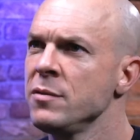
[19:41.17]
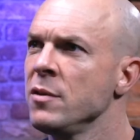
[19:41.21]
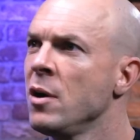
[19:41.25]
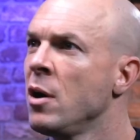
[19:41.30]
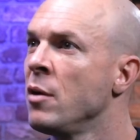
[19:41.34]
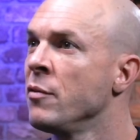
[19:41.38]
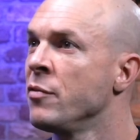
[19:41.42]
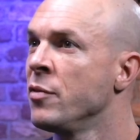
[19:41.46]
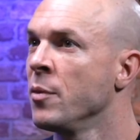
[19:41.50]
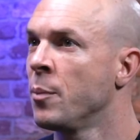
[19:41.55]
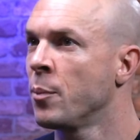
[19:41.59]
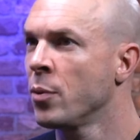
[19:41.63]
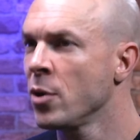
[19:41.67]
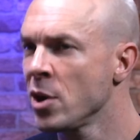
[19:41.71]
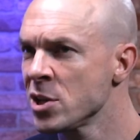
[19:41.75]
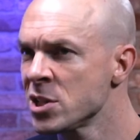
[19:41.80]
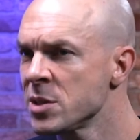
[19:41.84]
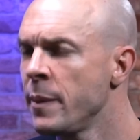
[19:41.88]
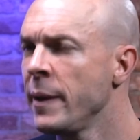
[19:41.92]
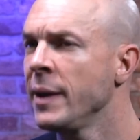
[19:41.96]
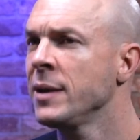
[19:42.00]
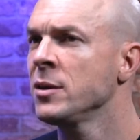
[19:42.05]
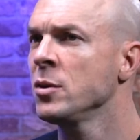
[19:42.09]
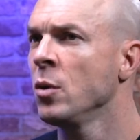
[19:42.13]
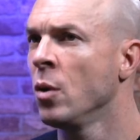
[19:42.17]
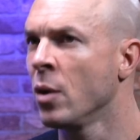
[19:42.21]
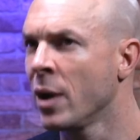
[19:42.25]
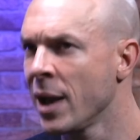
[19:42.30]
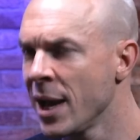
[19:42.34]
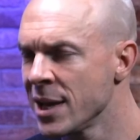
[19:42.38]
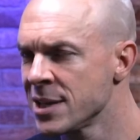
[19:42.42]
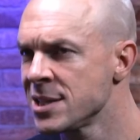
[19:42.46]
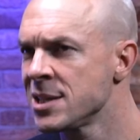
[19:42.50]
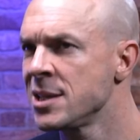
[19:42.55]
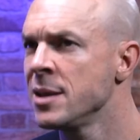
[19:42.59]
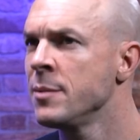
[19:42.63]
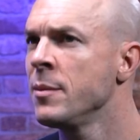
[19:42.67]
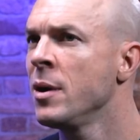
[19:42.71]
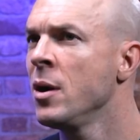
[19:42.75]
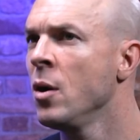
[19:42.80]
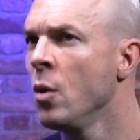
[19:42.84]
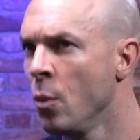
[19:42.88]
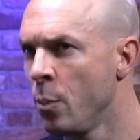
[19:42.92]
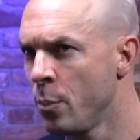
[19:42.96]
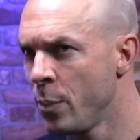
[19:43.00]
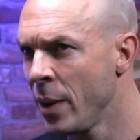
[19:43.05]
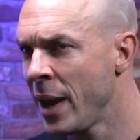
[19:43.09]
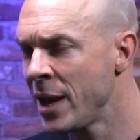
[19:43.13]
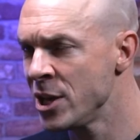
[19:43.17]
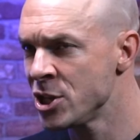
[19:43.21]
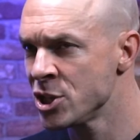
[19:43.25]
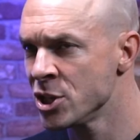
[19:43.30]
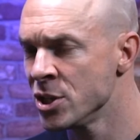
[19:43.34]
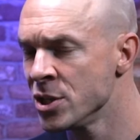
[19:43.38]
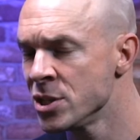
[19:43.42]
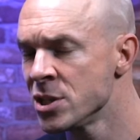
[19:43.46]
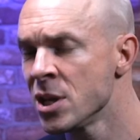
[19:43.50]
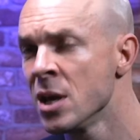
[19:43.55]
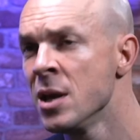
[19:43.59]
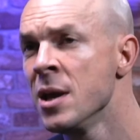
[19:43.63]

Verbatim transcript: of the prospect or customer or patient